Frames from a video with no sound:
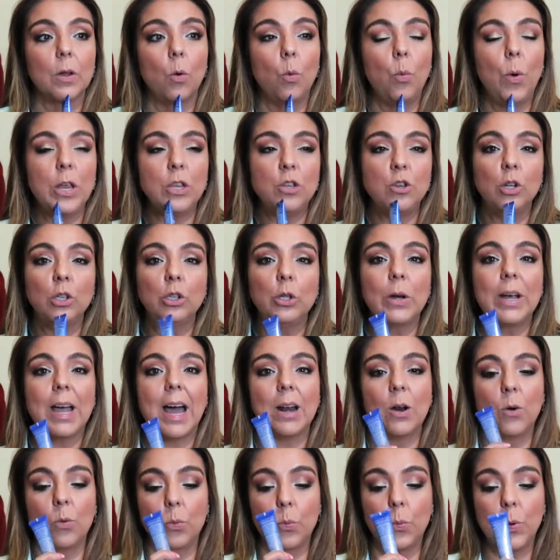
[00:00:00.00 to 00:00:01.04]
When you look
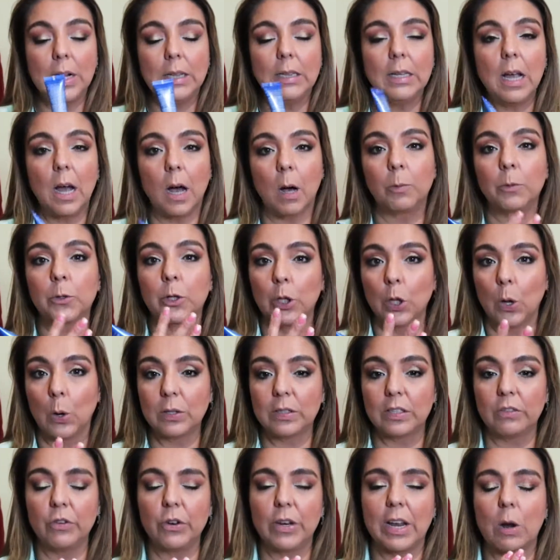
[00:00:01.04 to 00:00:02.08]
at it really up
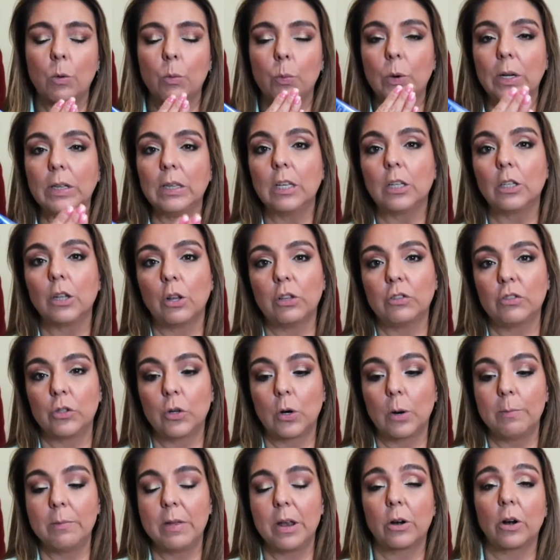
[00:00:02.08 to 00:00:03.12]
close, if you get really close to
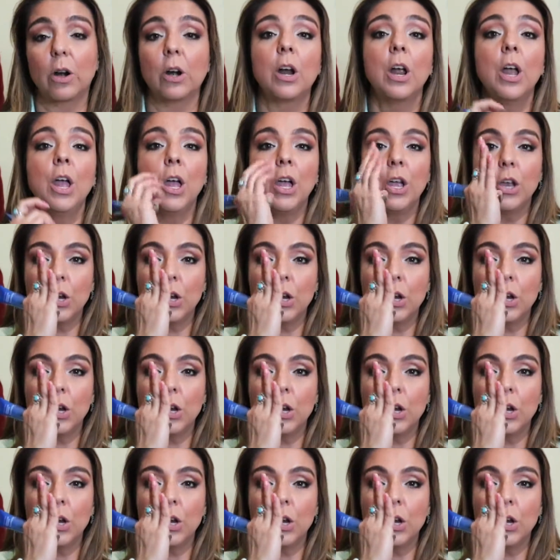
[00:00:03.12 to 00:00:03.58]
your mirror,